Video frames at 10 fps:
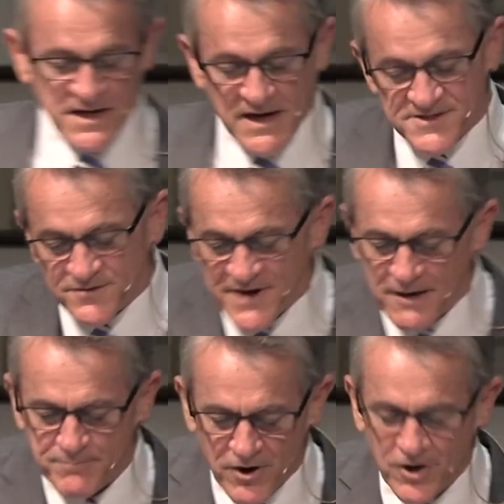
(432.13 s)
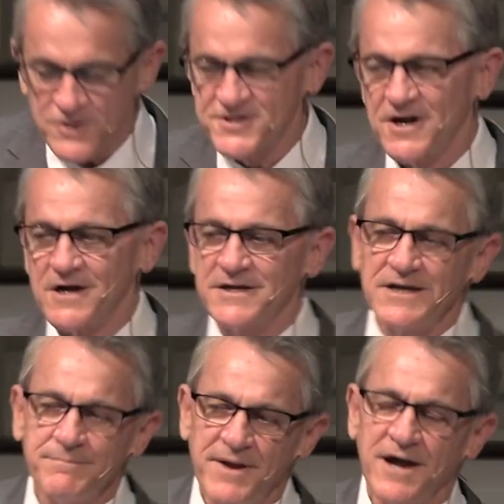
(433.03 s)
And so now Paul talking
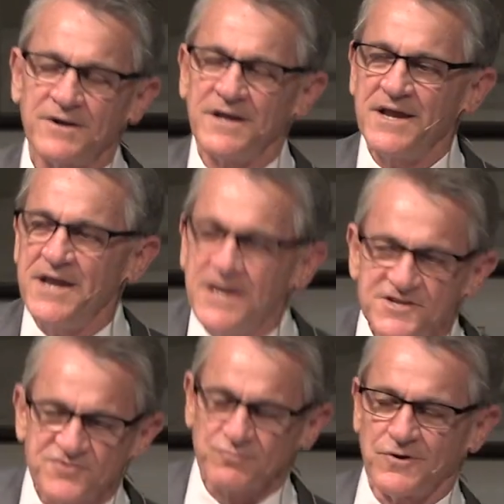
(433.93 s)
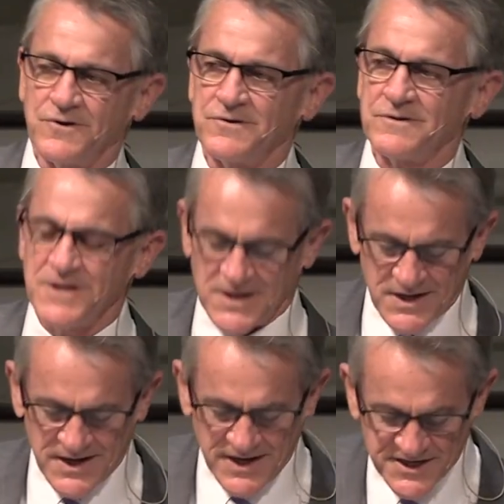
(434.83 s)
about his role,
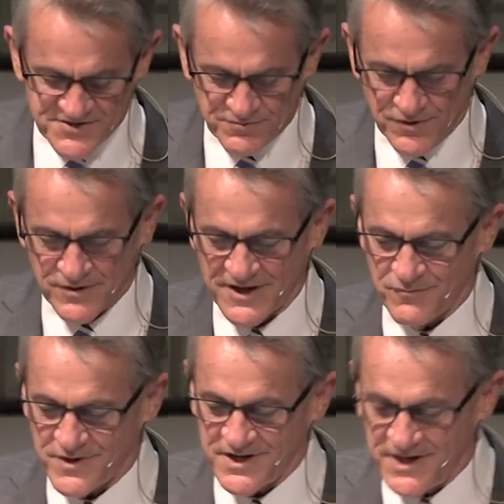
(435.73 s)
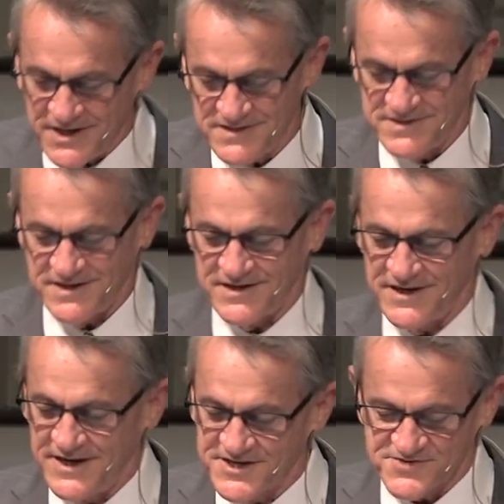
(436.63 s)
his role and what he did
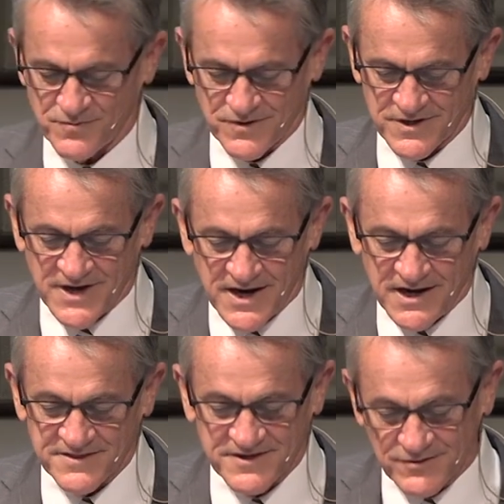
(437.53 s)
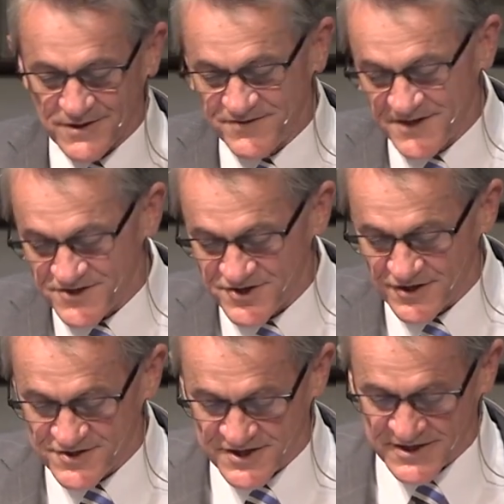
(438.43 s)
and his work in the Corinthian
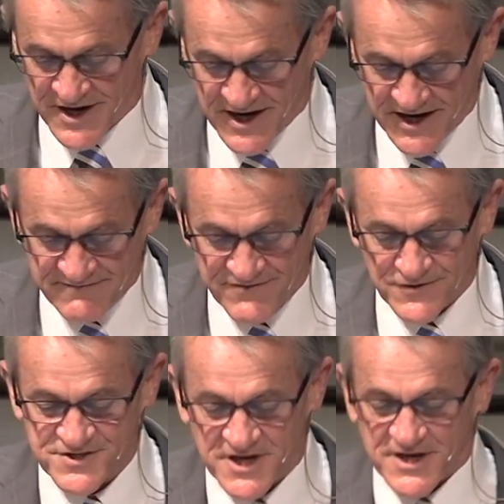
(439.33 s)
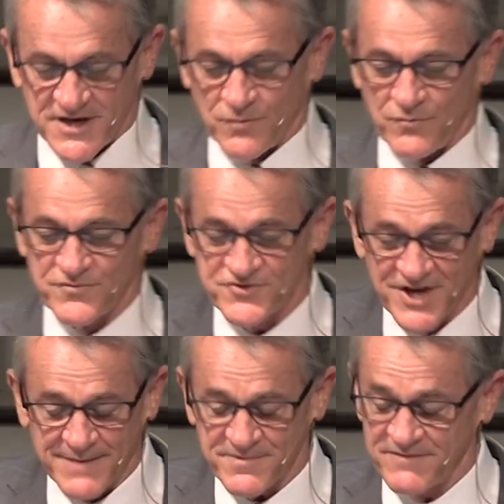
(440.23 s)
church in, in verse
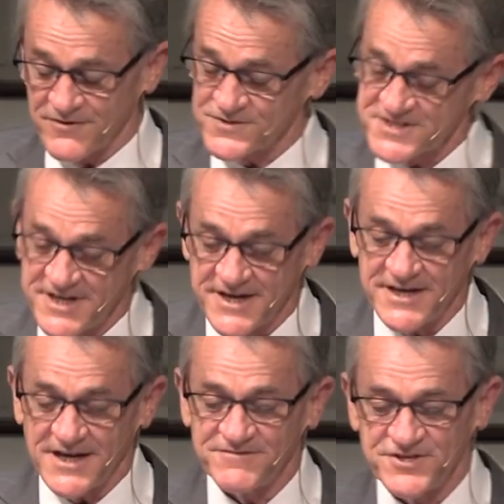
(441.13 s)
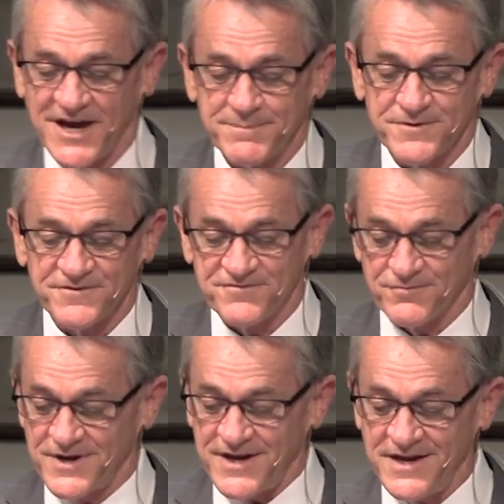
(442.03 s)
chap- in verse 10 of chapter
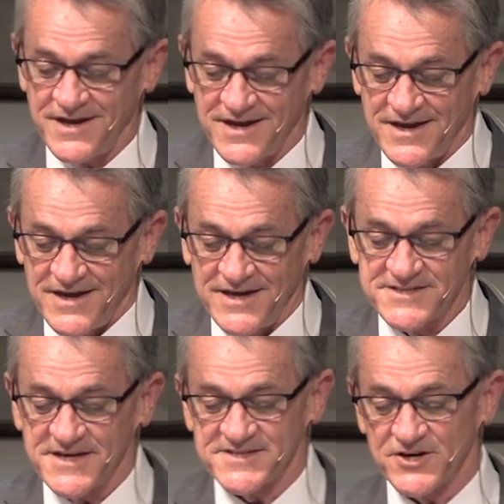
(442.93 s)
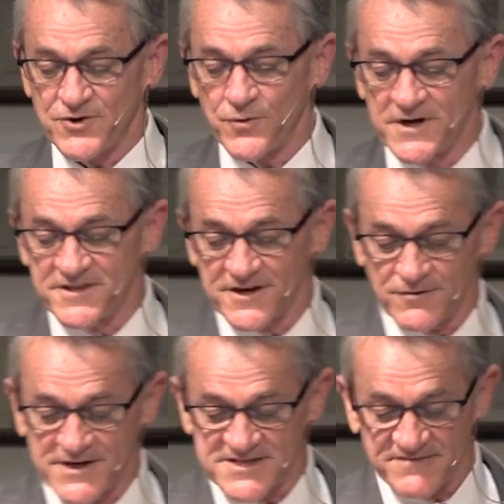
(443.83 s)
3, he says, According to the
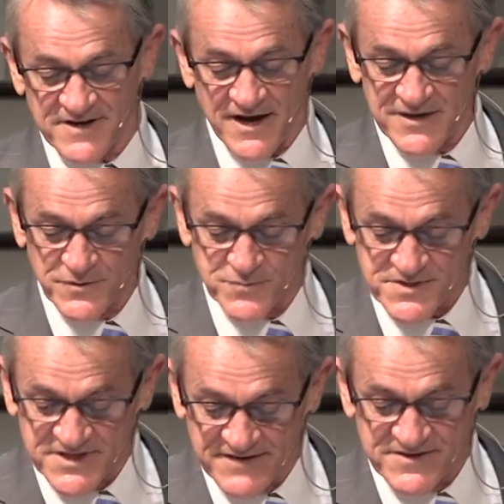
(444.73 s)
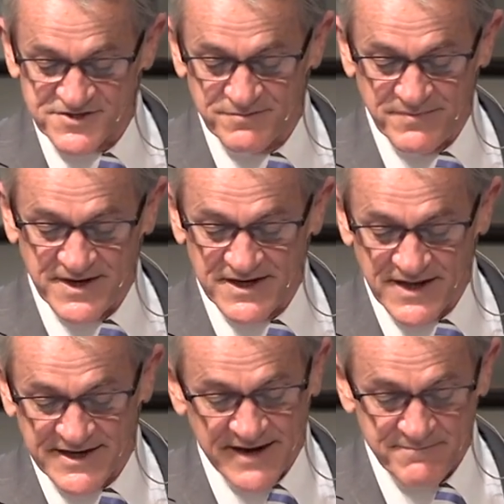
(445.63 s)
grace of God, which was given to me,
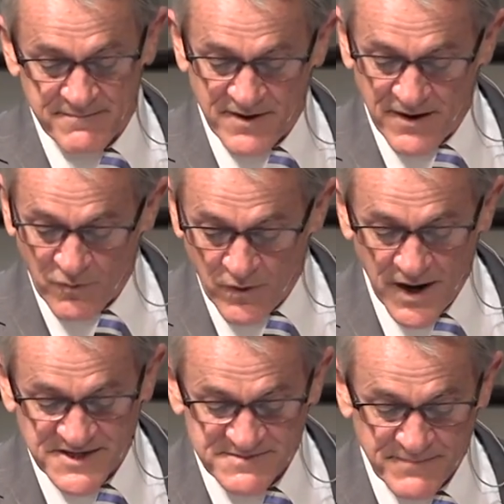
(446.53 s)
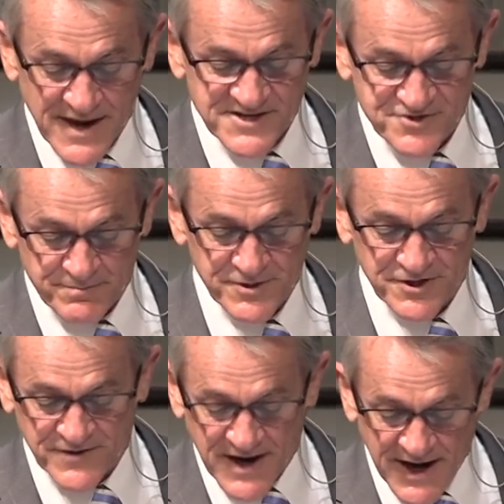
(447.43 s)
like a, a wise master
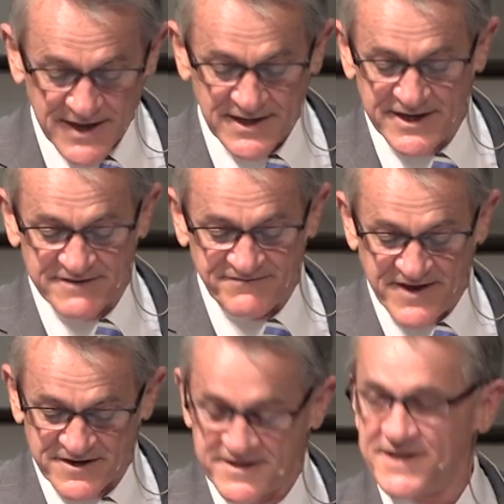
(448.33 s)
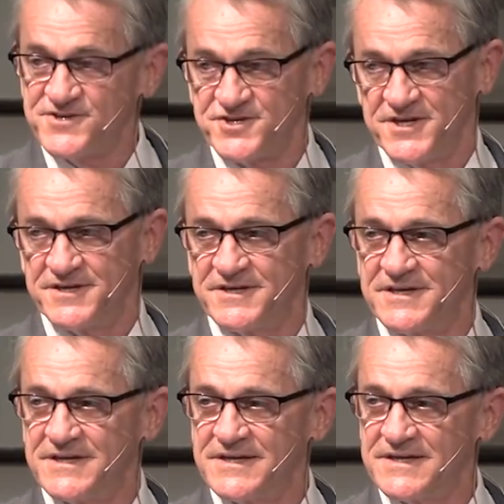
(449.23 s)
builder, I laid a foundation.
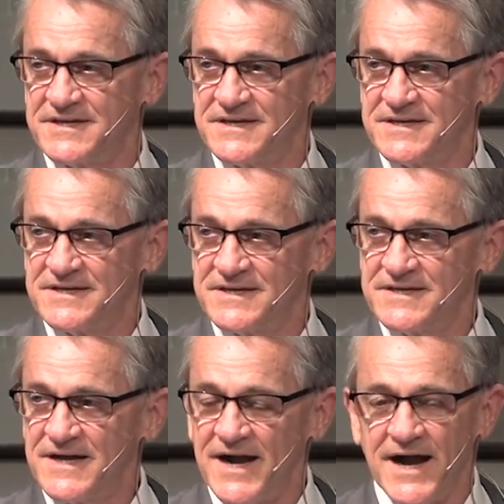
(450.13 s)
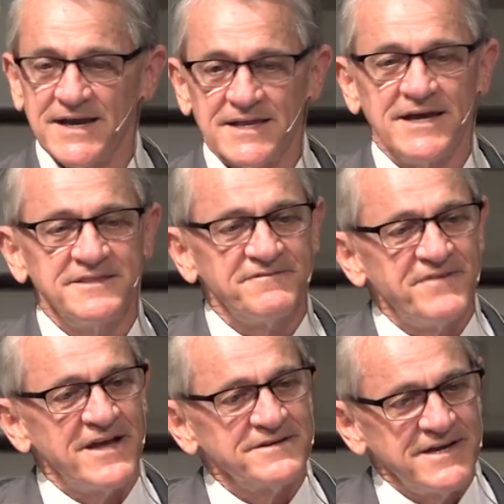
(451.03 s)
I laid the
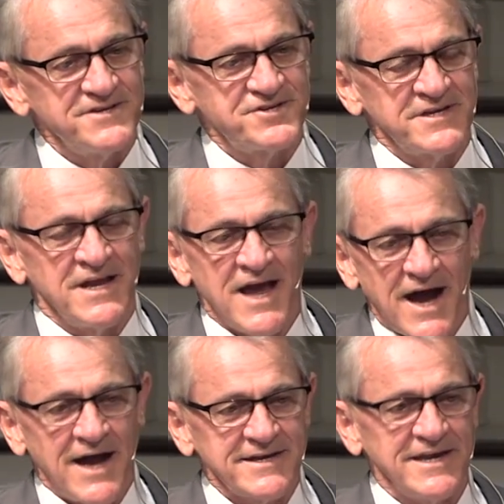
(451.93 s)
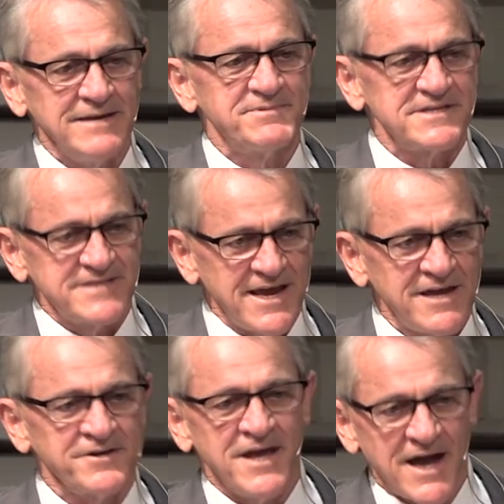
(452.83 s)
foundation. I came to
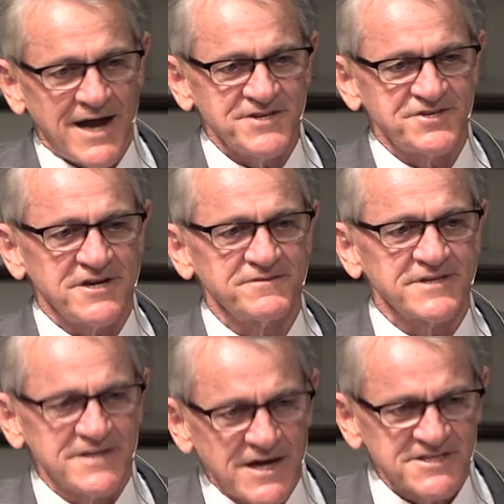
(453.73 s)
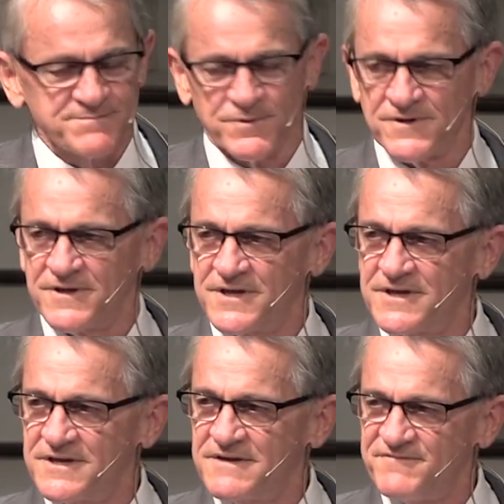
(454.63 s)
town. I shared the gospel.
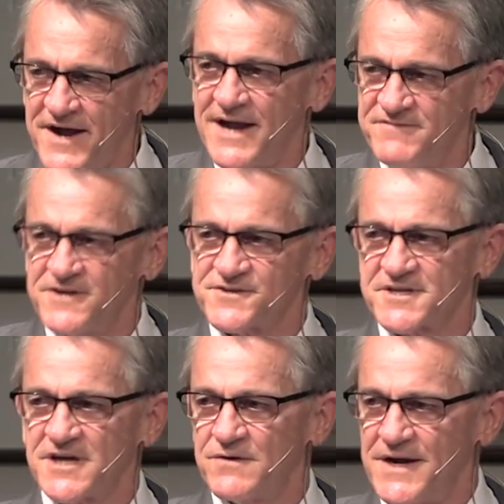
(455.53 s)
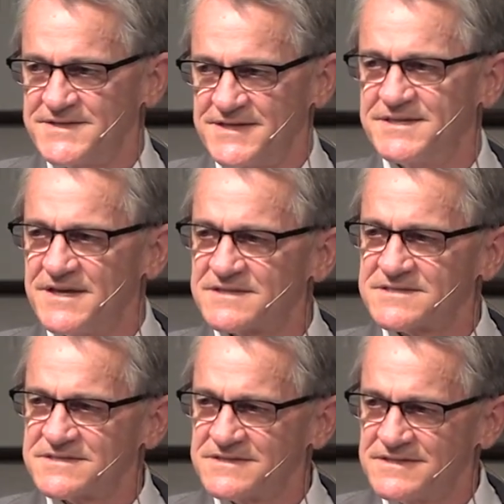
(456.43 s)
Five years ago, I did
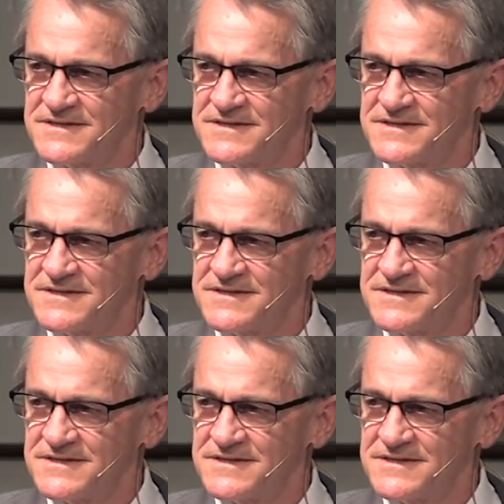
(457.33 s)
this.